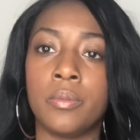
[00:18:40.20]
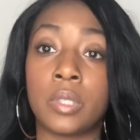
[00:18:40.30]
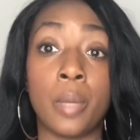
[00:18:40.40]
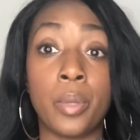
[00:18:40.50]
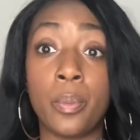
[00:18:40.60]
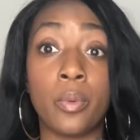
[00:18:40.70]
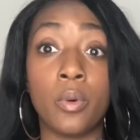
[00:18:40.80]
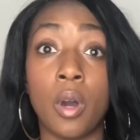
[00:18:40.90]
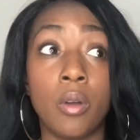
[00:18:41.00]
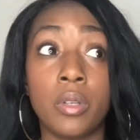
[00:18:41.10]
some
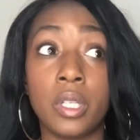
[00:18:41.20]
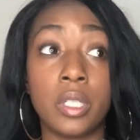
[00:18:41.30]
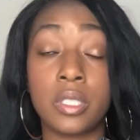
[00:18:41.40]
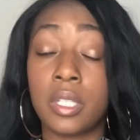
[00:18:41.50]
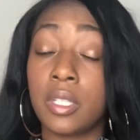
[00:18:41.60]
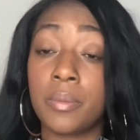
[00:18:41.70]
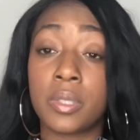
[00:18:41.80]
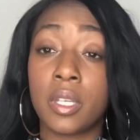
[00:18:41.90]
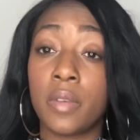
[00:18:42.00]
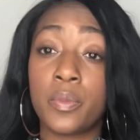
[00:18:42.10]
people only see
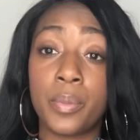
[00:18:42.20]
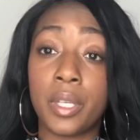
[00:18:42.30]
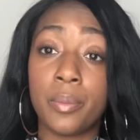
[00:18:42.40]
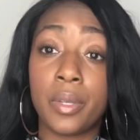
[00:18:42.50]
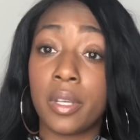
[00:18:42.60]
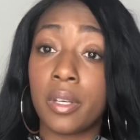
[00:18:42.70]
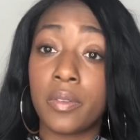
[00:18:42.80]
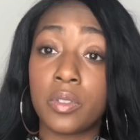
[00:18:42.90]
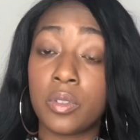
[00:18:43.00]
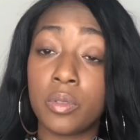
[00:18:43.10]
themselves being big
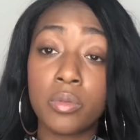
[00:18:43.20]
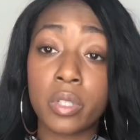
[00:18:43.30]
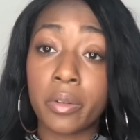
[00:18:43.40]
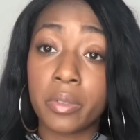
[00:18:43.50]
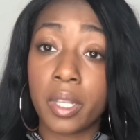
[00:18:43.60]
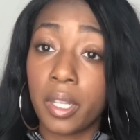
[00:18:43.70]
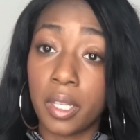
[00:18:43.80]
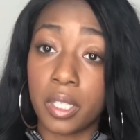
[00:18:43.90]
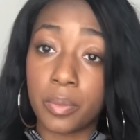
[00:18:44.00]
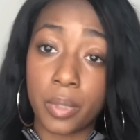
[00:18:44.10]
enough to do certain things.